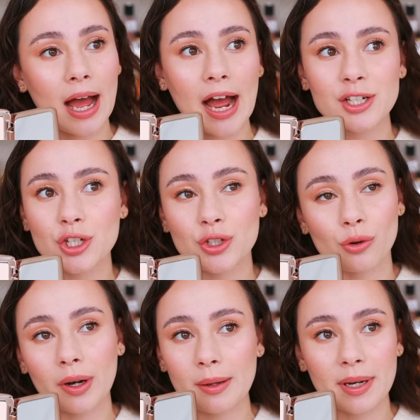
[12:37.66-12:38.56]
I just
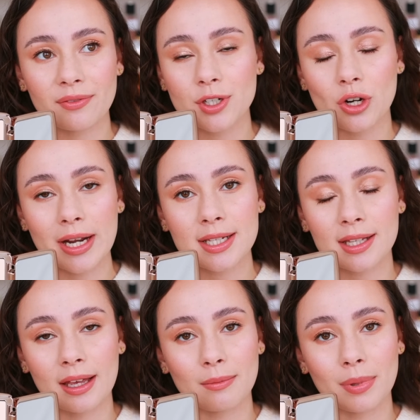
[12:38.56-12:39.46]
don't recommend it for dry
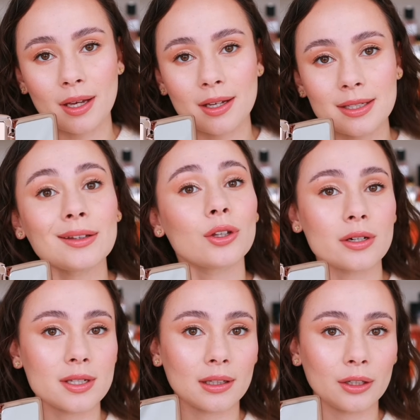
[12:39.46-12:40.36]
skin because it
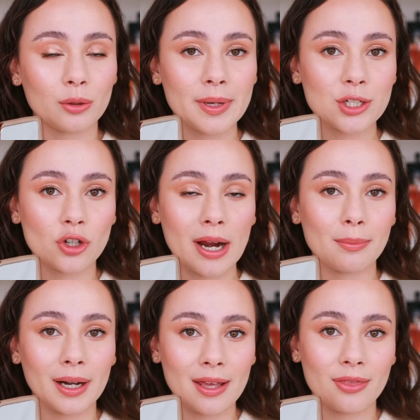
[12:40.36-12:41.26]
looks a little bit dry,
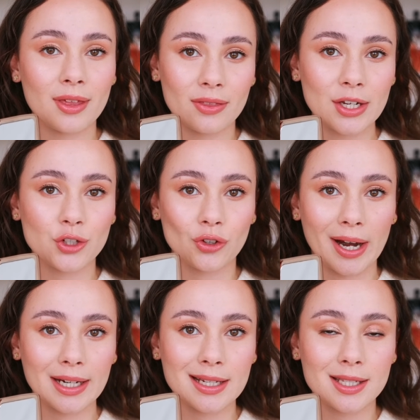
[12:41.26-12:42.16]
but I think that
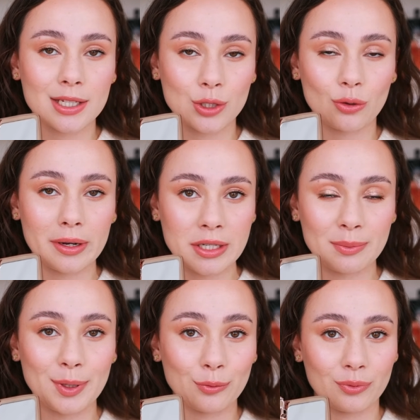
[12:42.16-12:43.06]
dryness is going to
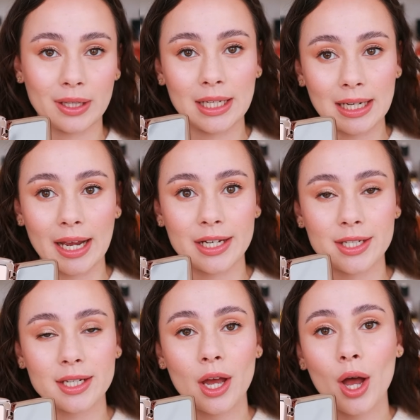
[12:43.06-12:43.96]
be really
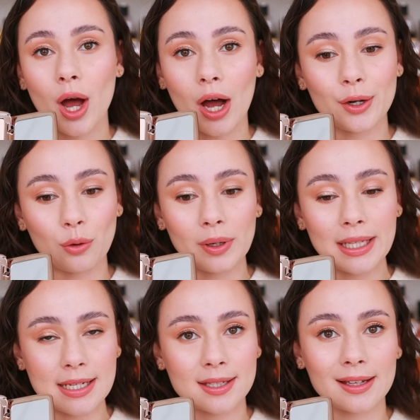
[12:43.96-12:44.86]
nice on
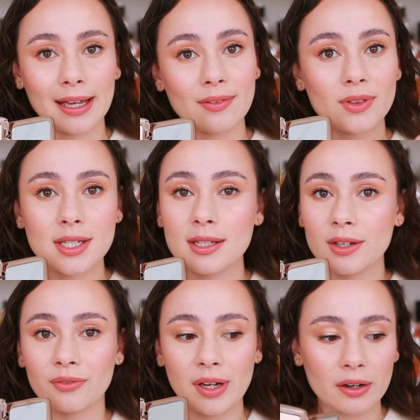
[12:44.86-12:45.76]
oily skin. This is
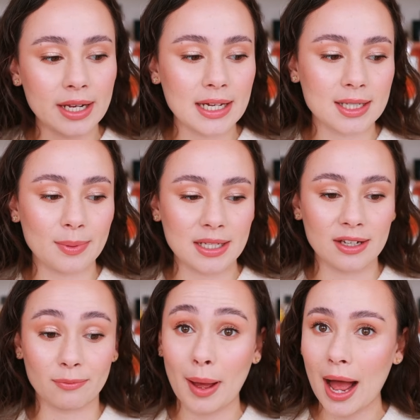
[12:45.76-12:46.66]
a very
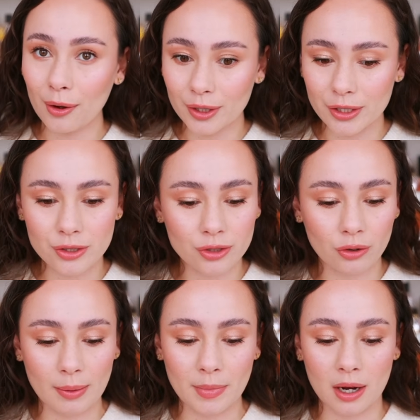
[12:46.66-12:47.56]
expensive powder,
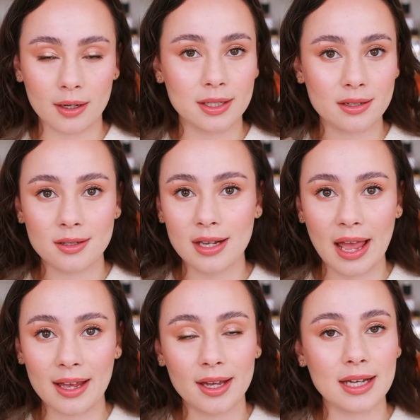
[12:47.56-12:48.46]
so I'm not going to
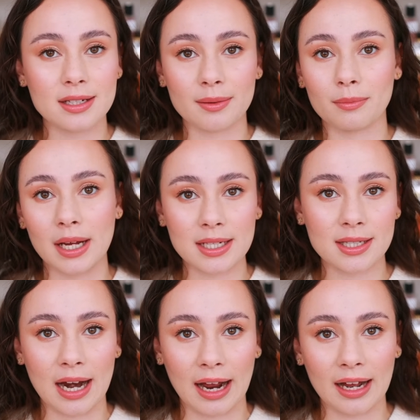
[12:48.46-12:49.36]
say it's a
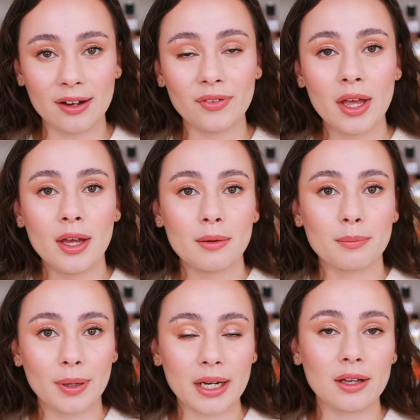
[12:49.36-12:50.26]
must-have,
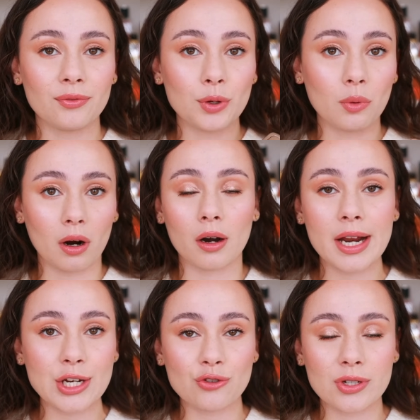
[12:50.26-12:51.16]
but if you are
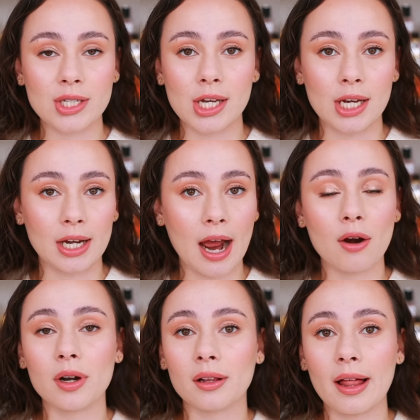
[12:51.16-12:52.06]
interested in
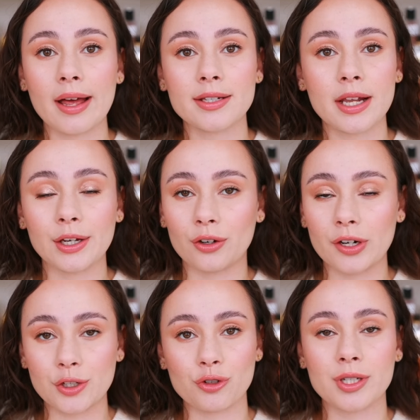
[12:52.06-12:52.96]
Hourglass and you're
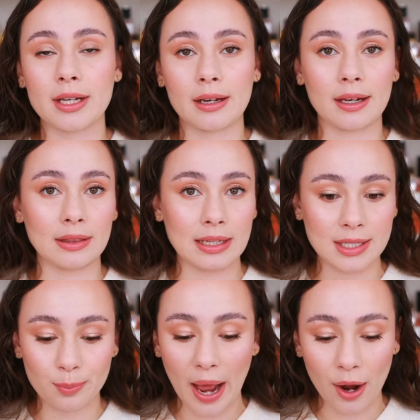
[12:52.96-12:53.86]
interested in
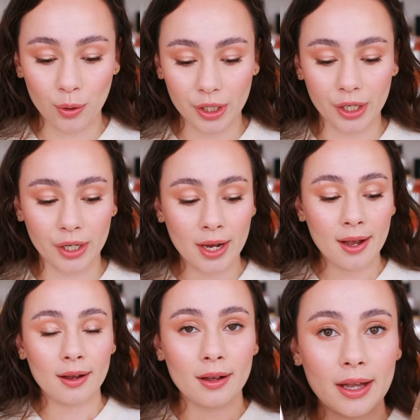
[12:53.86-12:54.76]
this powder,
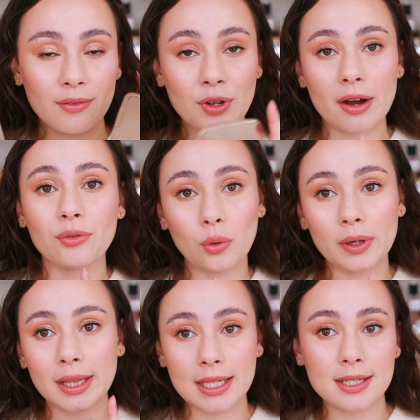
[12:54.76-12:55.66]
if you have
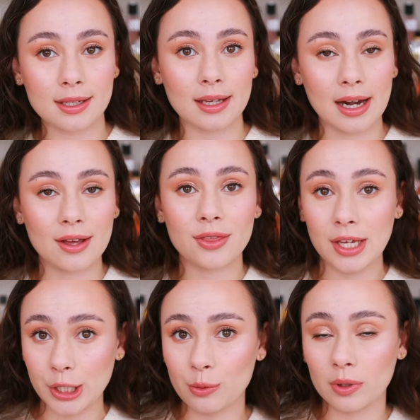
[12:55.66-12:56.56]
oily skin, I
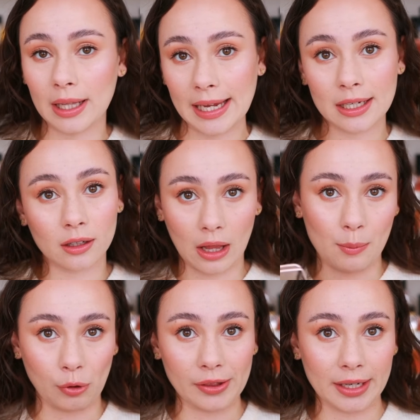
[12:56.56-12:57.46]
think you will like it a
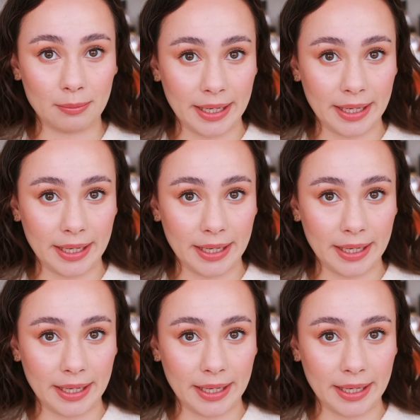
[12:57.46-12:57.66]
lot more than